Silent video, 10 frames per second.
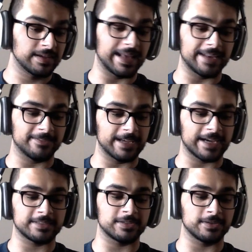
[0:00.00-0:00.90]
And if you
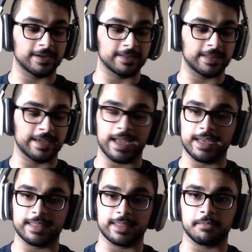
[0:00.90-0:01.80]
guys do not like
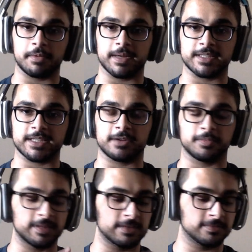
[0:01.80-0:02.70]
anything about my channel,
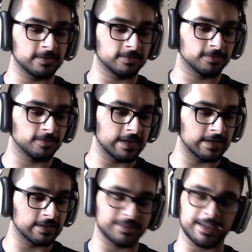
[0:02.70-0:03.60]
please feel free
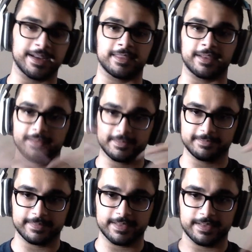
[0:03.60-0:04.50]
to say nothing.
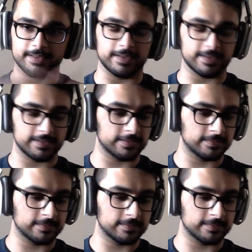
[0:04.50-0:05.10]
Uh,